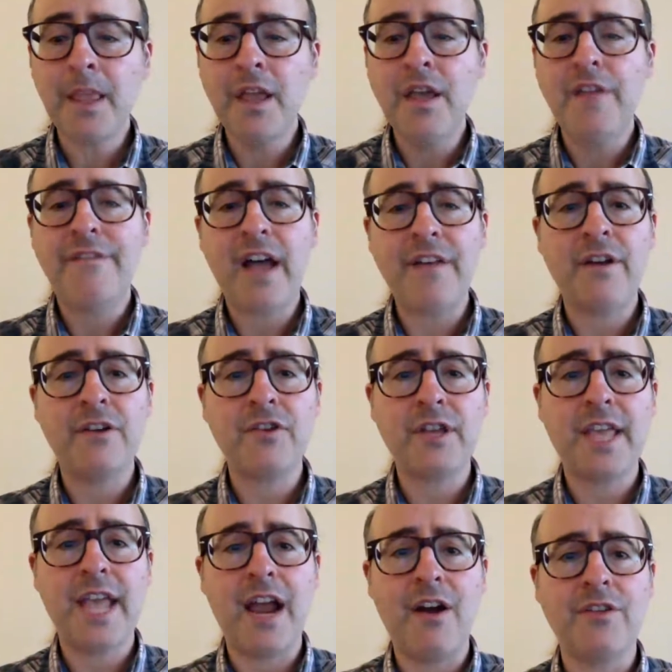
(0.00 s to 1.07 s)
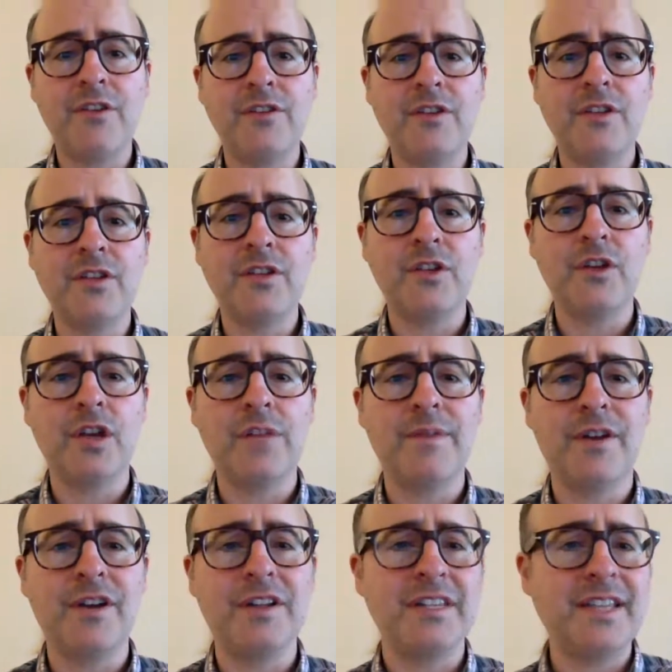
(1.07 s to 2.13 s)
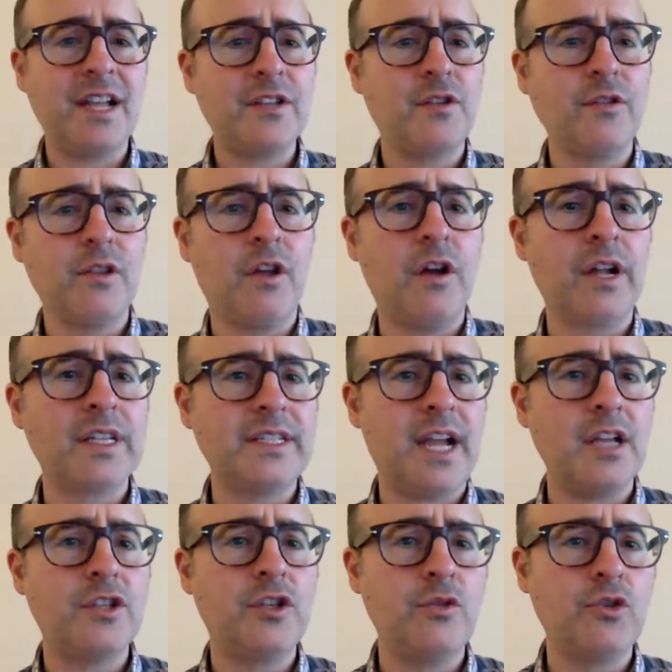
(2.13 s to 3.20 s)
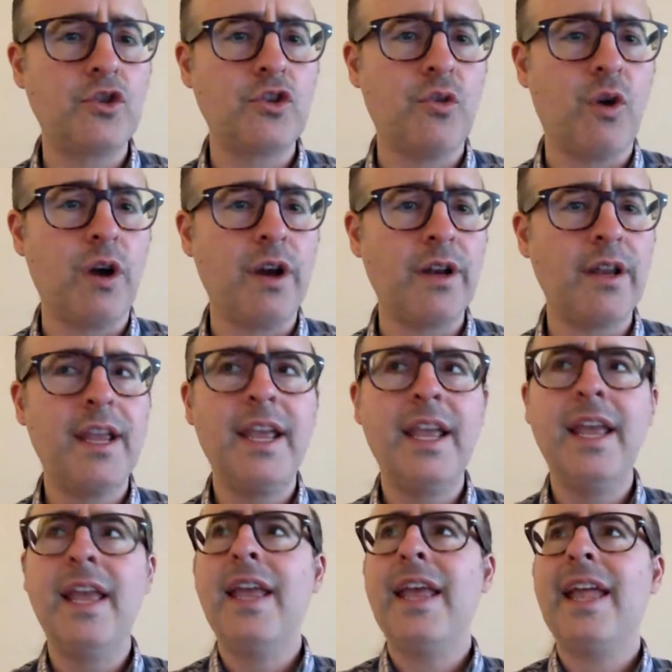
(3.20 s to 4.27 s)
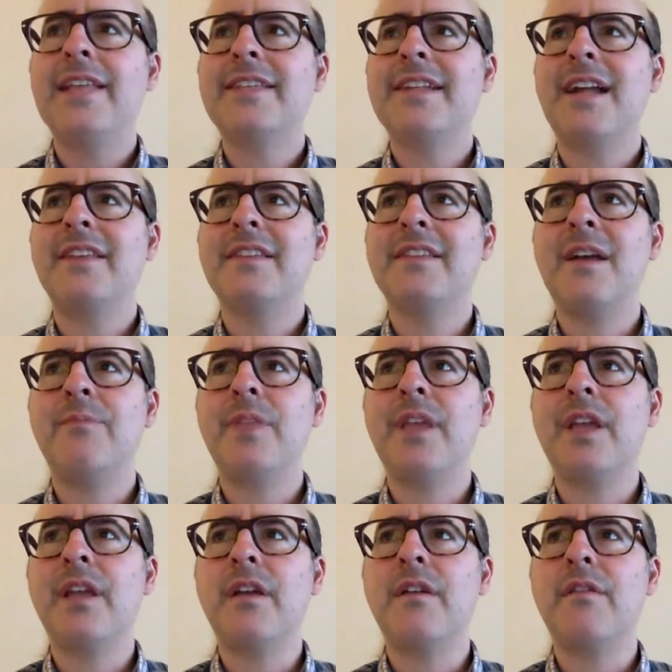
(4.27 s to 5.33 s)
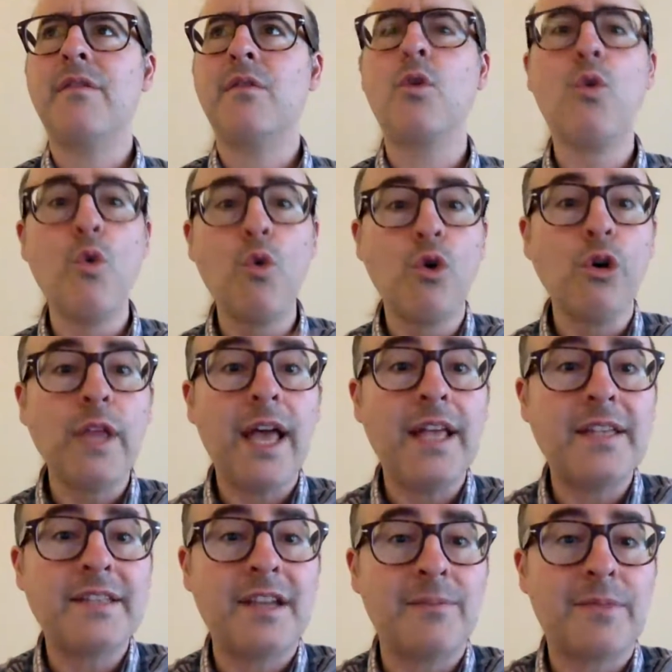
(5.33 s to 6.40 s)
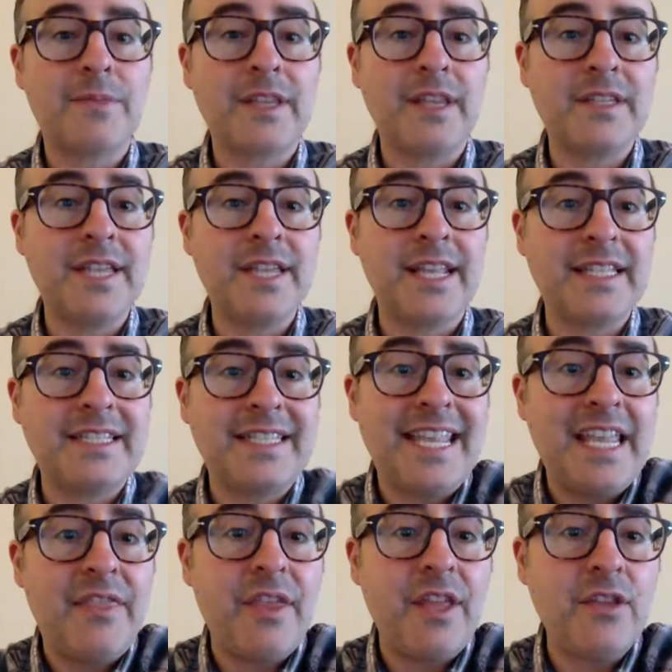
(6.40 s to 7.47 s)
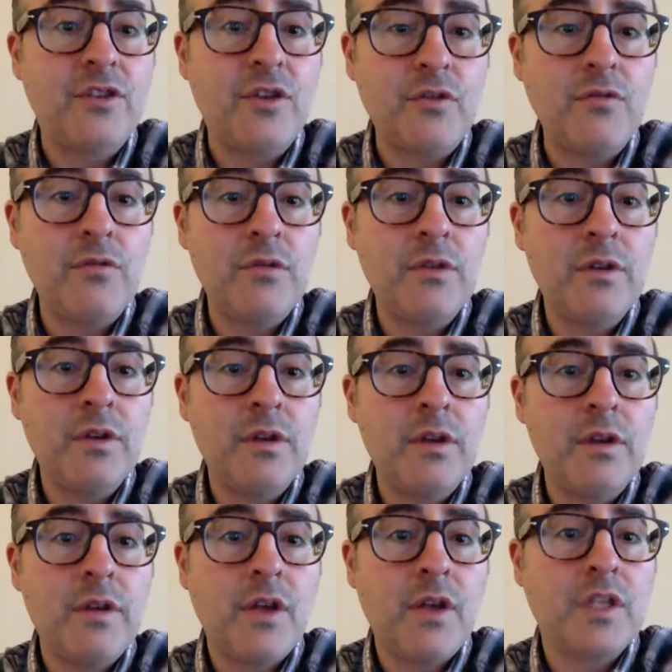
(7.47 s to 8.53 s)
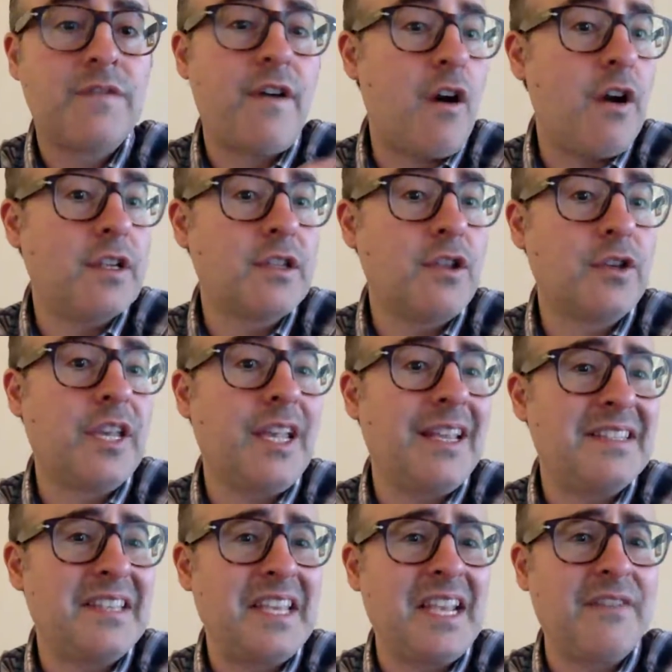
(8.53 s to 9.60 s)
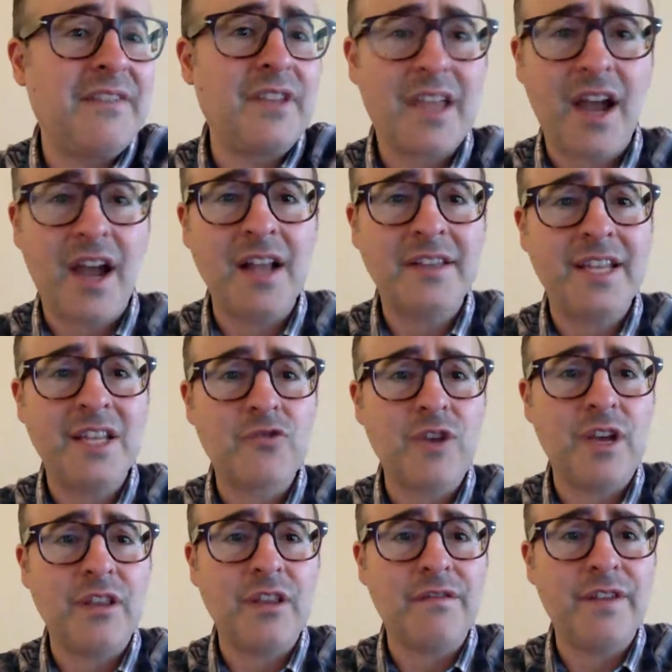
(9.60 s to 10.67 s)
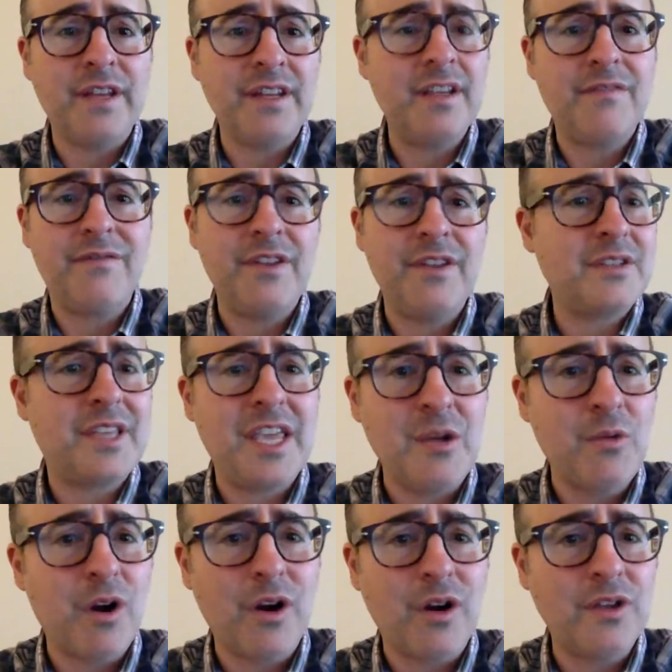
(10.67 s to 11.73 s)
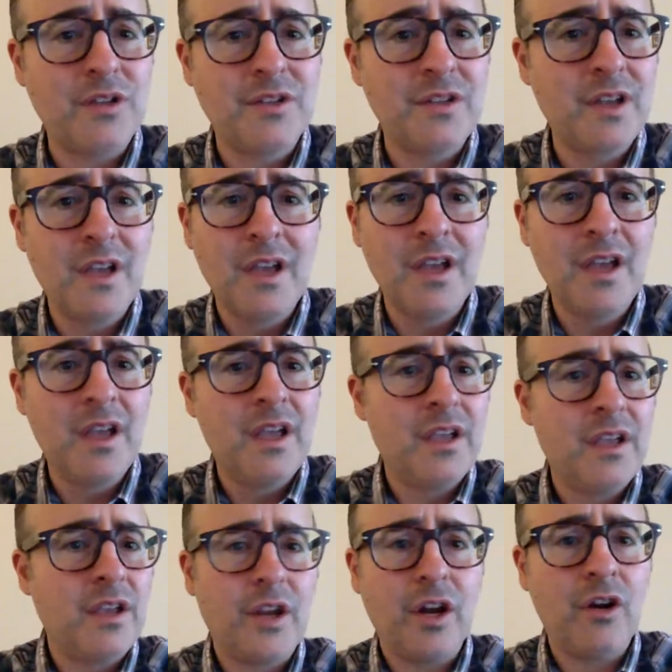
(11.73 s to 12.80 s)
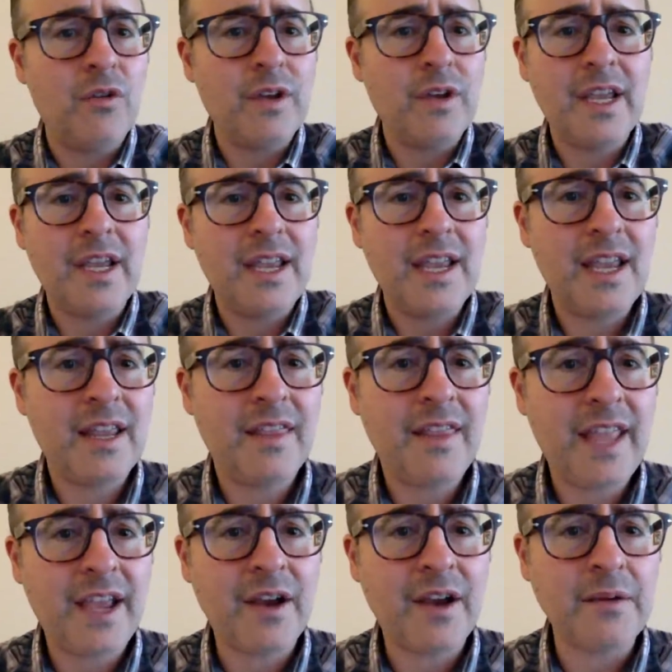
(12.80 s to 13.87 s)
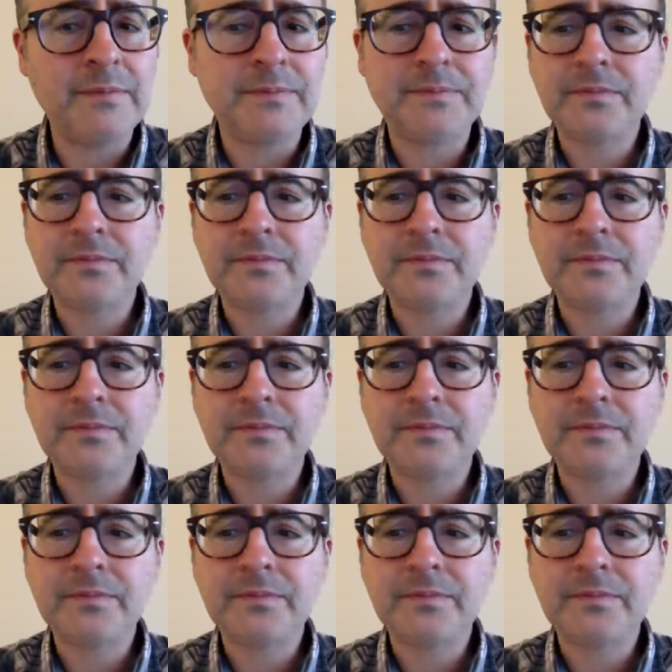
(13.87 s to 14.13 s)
500 characters is good because it's not too long, it's not too short. It's got something, Google has something to sink its teeth into as far as looking and seeing if the content's relevant, if there's keywords, in there.